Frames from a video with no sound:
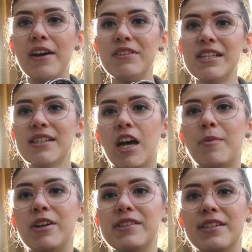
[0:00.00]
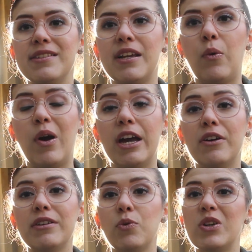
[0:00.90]
have this camera since a
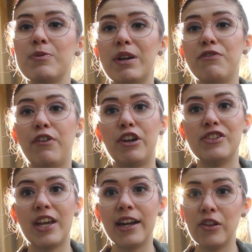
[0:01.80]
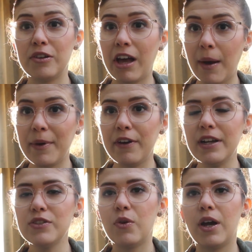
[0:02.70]
while. It was my first analog
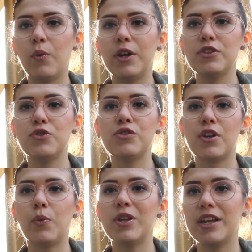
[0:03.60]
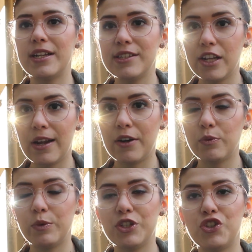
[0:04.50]
camera, so I wanted to start with an SLR,
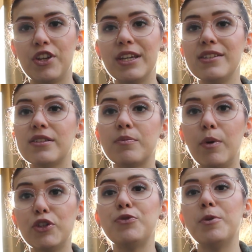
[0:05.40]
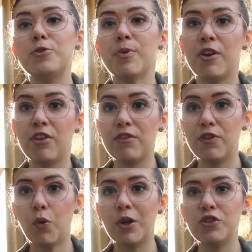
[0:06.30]
which it's much better
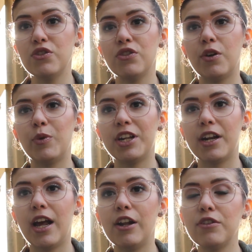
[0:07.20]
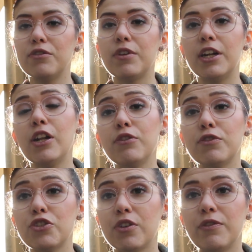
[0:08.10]
if you want to start with analog
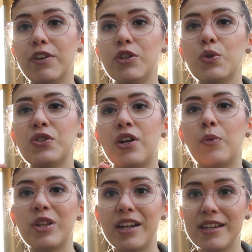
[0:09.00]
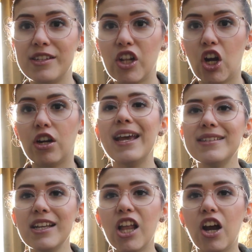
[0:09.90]
photography to start with an SLR.
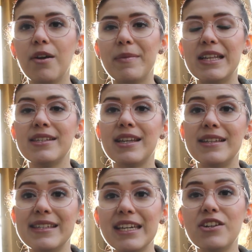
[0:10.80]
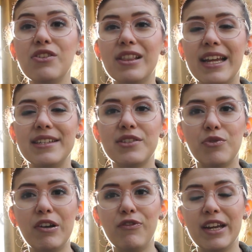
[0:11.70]
SLR means single
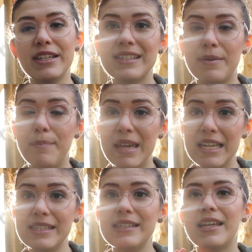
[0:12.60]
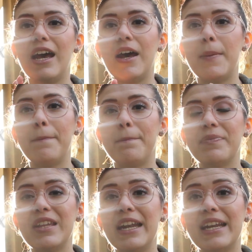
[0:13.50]
lens reflex, means
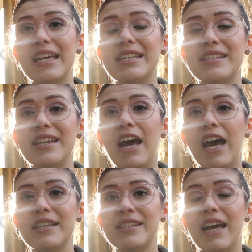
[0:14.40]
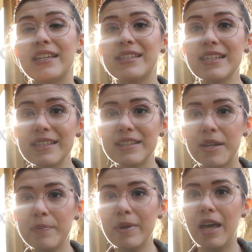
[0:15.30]
that it has a
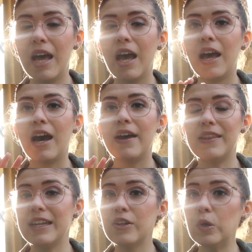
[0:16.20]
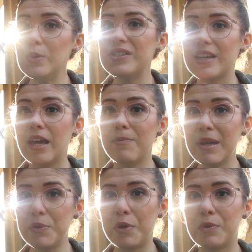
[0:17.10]
system that includes a
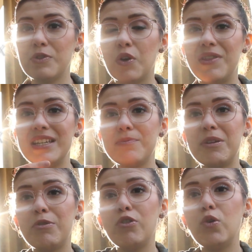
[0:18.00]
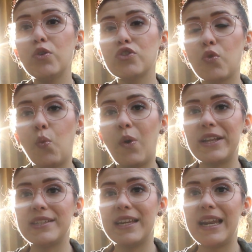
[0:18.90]
mirror. So this mirror looks
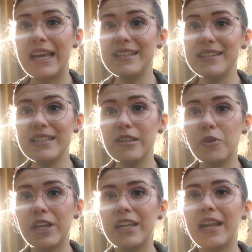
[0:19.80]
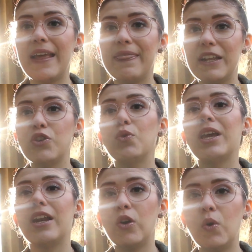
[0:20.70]
what the lens is looking, and then you
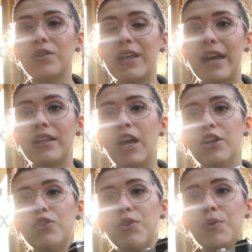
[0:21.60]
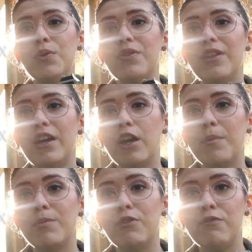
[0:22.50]
can look that through
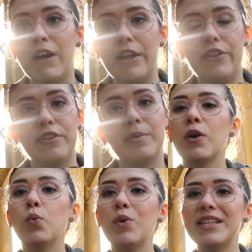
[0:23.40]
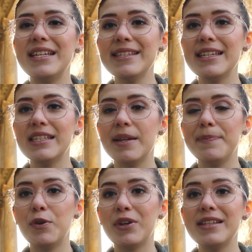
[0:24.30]
the viewfinder. With this
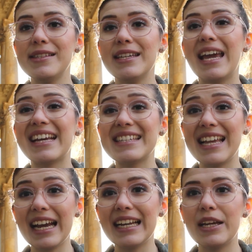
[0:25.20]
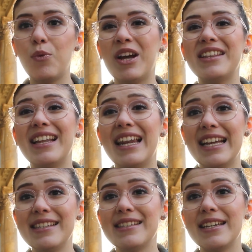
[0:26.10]
system you can see exactly what the
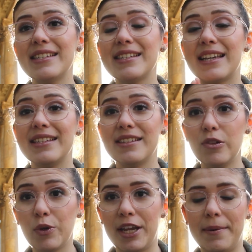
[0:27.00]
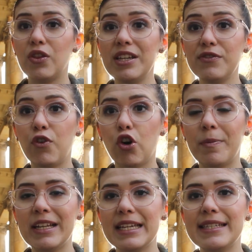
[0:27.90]
lens is looking. So this
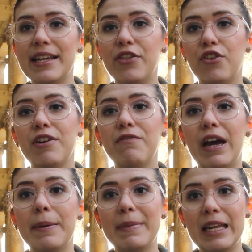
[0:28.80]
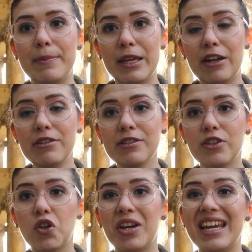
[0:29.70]
format is a 35mm,
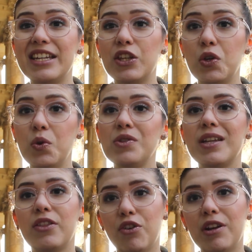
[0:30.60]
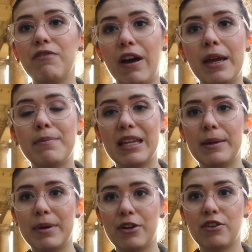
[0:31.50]
so it uses a
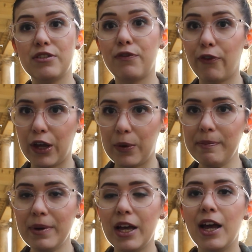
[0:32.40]
35mm film.